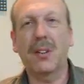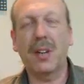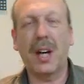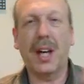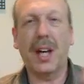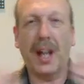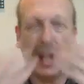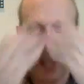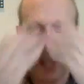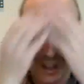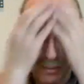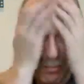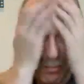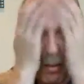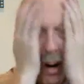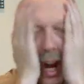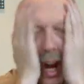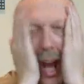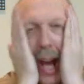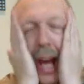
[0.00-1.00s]
kind of
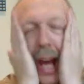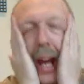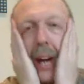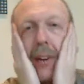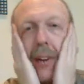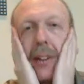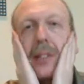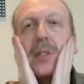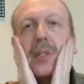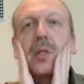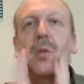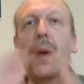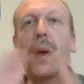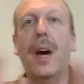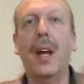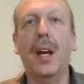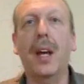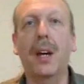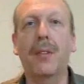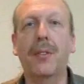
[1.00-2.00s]
like breaking out in
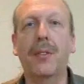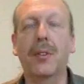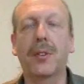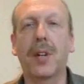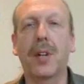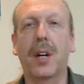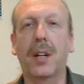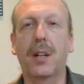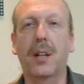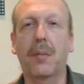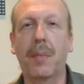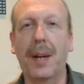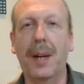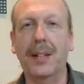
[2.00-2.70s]
sweat if you're trying